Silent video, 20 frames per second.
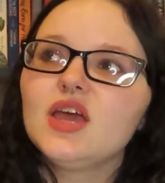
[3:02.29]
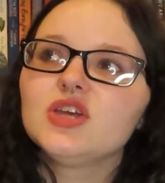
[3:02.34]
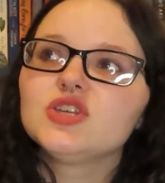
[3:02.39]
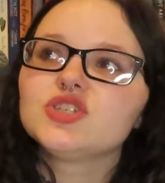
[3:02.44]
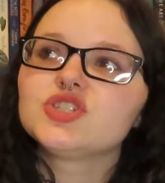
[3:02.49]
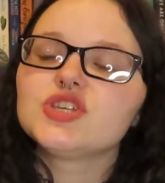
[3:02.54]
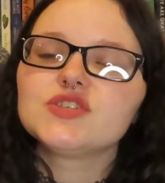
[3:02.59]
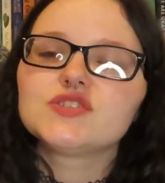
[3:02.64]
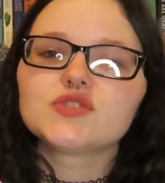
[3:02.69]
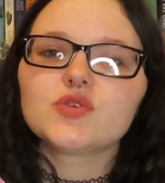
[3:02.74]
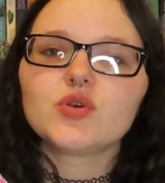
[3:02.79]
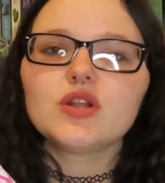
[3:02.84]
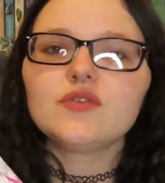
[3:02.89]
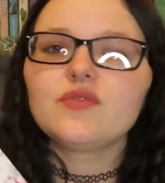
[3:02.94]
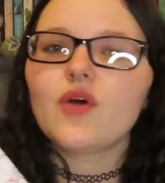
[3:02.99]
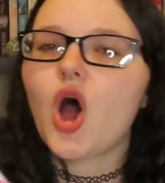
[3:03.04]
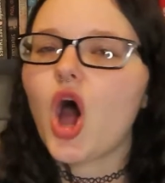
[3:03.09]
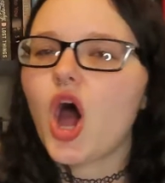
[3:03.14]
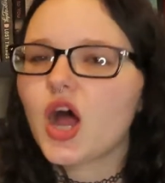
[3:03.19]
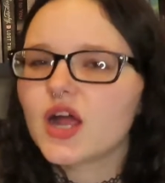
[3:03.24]
She's sort of
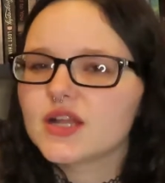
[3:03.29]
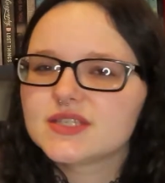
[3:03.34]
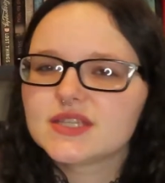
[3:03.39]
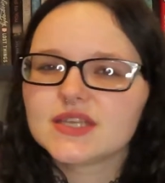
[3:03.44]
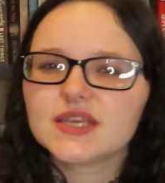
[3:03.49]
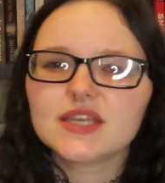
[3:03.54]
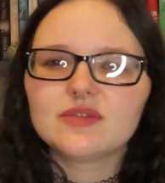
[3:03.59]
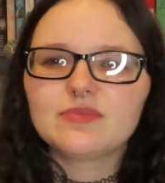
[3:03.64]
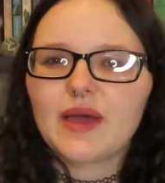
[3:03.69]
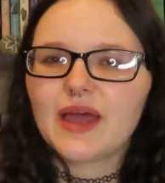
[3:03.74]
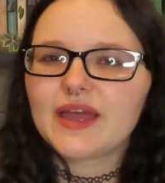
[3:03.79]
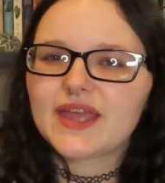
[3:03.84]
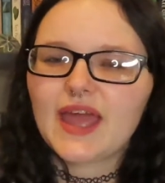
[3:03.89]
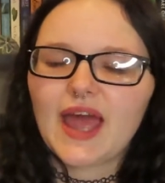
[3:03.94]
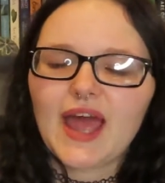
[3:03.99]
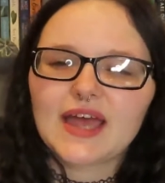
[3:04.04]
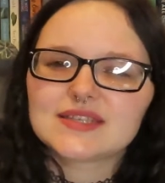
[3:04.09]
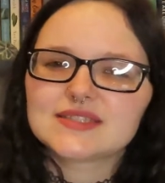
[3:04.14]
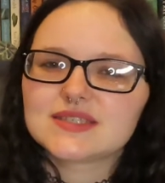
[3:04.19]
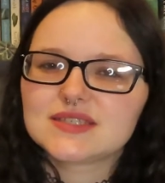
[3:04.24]
haunted by
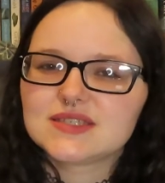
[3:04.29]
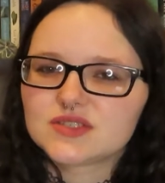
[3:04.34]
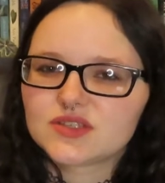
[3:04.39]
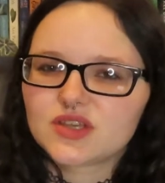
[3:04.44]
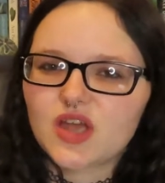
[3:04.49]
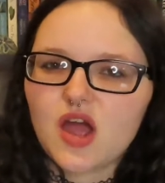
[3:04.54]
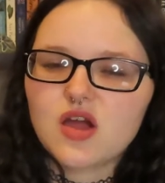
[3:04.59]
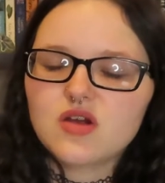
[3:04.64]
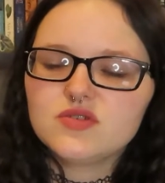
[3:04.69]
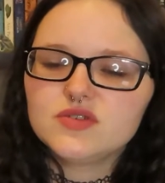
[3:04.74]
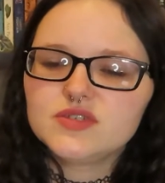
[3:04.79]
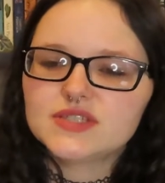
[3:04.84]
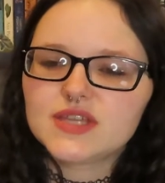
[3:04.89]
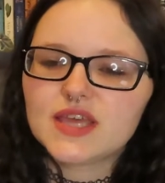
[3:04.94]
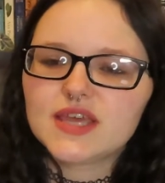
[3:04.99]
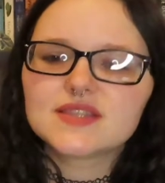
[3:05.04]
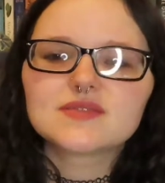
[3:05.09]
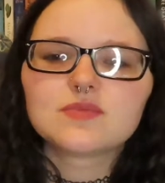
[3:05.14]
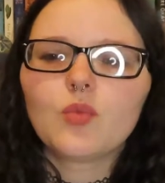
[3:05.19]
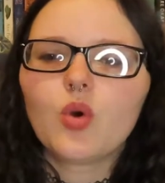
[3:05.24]
Cassie's ghost.
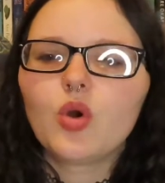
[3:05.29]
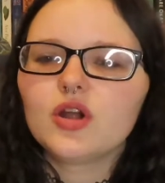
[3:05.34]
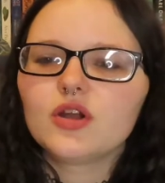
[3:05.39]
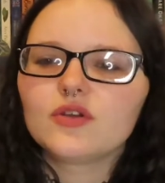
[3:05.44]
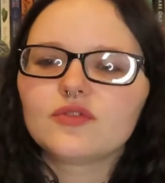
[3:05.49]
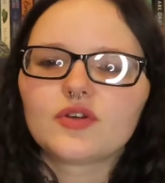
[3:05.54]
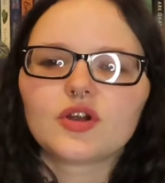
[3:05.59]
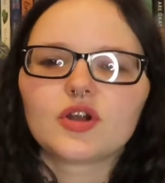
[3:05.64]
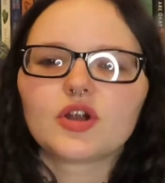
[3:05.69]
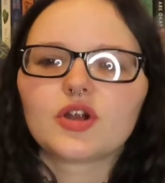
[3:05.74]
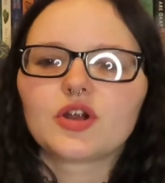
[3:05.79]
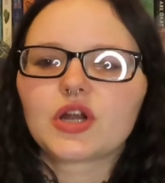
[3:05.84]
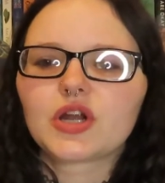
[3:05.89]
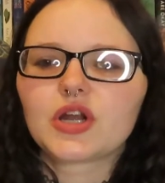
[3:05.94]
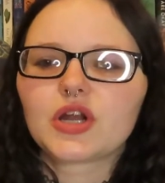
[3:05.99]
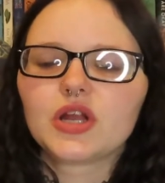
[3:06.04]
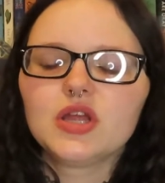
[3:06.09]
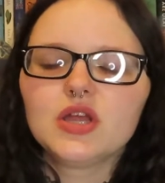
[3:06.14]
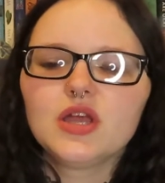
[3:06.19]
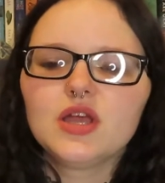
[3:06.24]
It's more of
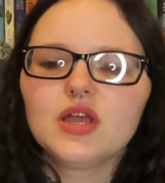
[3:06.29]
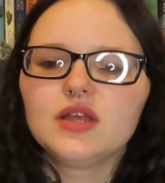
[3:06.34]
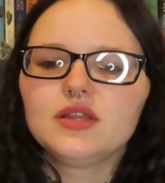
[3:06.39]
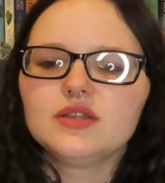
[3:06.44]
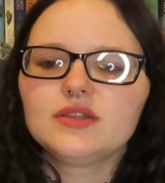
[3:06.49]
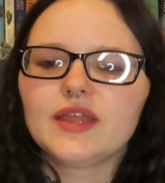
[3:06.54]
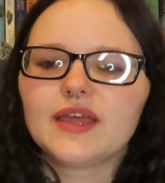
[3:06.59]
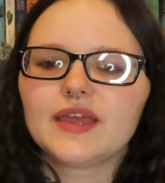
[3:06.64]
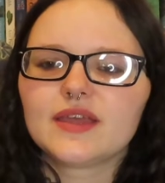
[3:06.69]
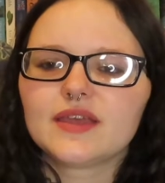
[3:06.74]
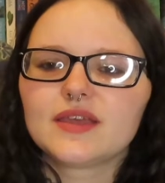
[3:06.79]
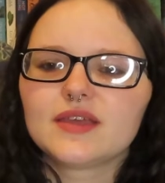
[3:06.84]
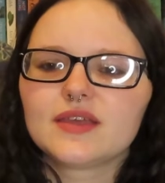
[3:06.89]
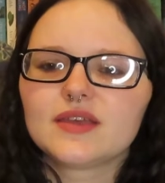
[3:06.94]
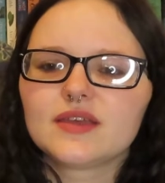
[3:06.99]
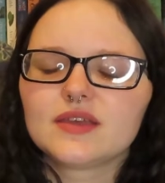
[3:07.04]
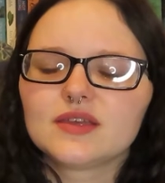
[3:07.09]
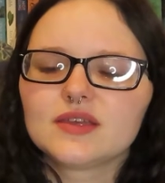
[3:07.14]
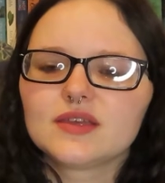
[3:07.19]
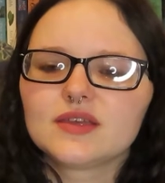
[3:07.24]
her
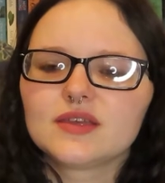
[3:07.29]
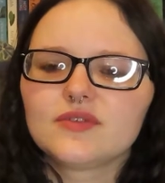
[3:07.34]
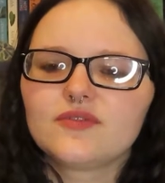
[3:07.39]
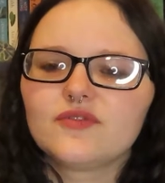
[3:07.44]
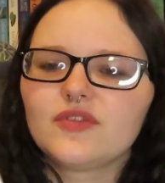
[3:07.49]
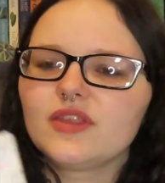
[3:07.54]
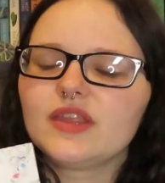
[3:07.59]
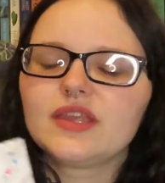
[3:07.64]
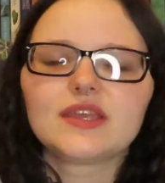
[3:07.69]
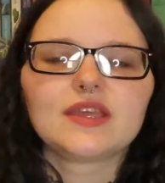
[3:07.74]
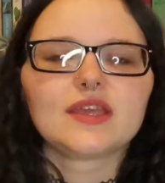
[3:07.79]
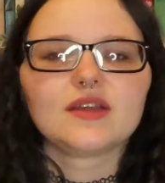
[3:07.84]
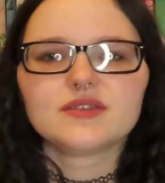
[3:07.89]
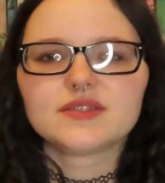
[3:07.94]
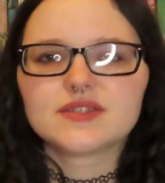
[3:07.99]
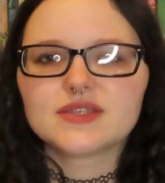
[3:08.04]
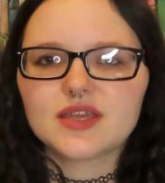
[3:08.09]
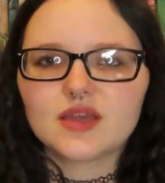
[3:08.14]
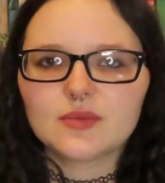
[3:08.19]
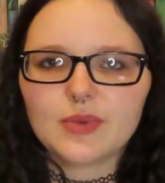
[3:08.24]
like feeling
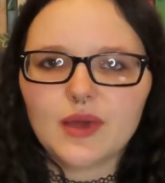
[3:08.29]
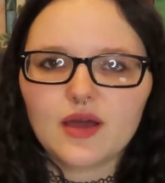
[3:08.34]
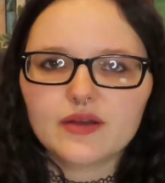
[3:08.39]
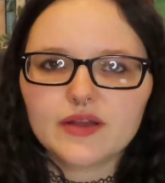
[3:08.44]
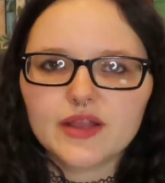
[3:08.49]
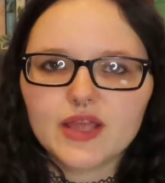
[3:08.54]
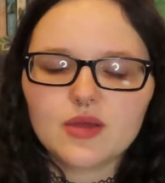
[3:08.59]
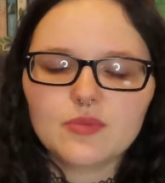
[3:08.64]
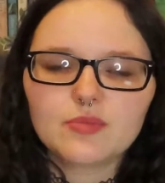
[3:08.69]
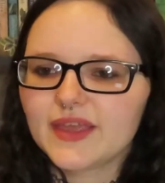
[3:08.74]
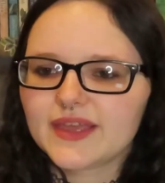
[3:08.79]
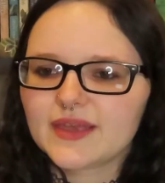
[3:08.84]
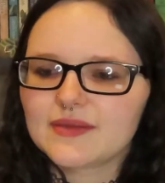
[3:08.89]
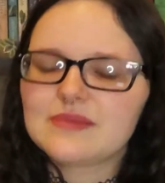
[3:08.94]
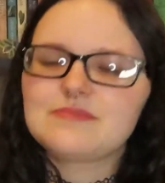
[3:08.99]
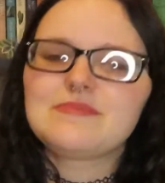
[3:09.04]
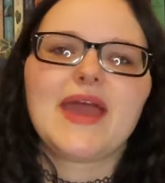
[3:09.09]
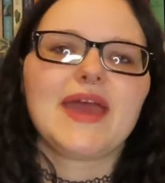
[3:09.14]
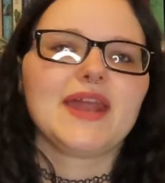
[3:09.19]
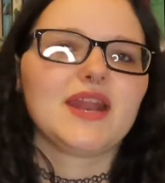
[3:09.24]
guilty about it. Like,
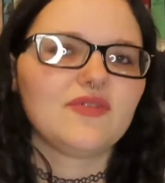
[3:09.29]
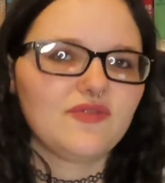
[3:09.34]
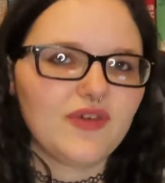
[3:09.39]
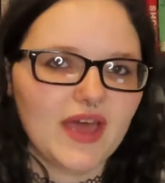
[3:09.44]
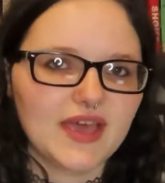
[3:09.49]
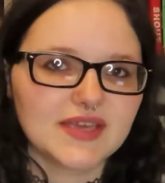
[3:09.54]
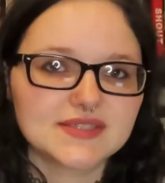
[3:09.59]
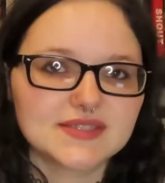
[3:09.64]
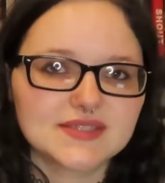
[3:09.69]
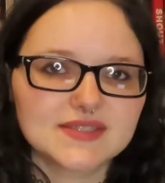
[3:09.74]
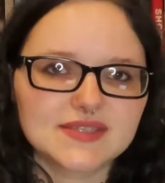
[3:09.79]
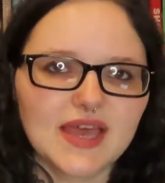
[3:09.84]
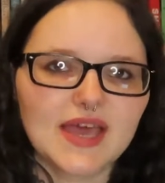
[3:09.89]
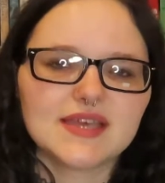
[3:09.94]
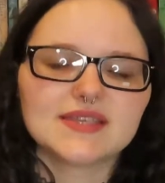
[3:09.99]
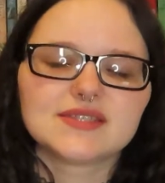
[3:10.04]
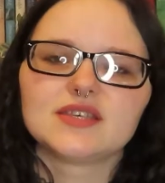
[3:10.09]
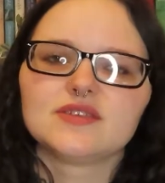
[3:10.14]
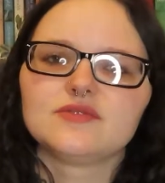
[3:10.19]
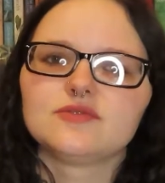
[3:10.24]
it manifests
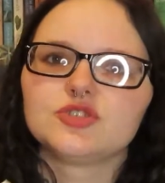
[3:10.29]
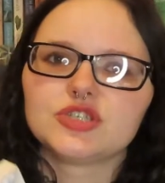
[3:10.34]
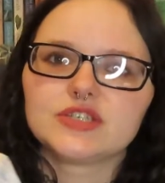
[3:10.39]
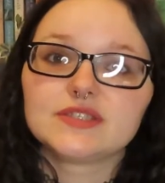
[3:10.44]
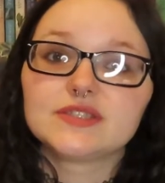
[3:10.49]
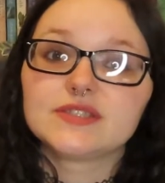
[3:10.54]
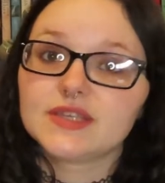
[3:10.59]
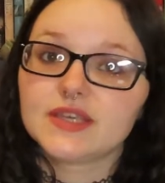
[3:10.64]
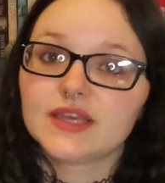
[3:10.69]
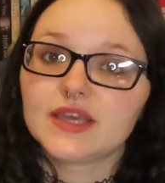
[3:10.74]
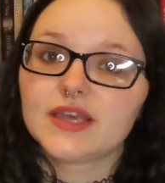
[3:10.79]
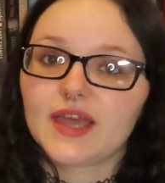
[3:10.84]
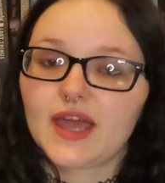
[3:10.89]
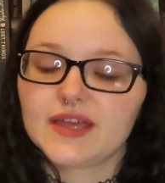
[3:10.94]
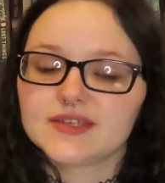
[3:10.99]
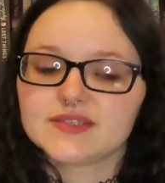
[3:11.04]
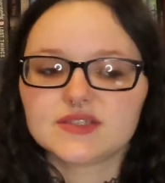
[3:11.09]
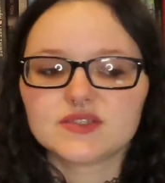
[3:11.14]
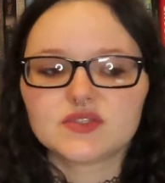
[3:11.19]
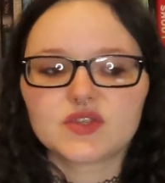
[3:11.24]
as if she's seeing
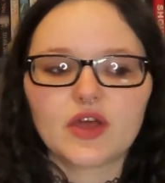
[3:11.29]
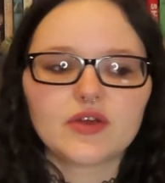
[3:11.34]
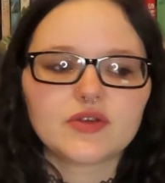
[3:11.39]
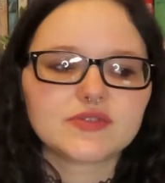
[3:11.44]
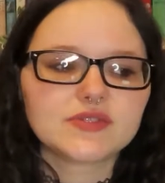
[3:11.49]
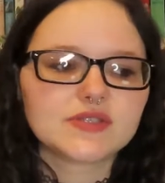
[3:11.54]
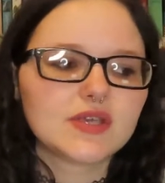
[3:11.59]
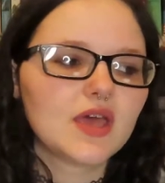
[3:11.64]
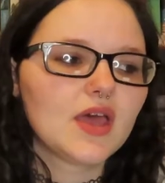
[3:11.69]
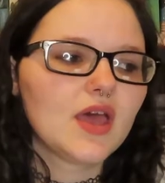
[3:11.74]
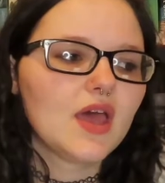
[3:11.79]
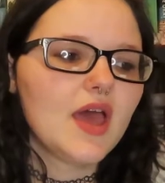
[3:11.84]
Cassie's ghost.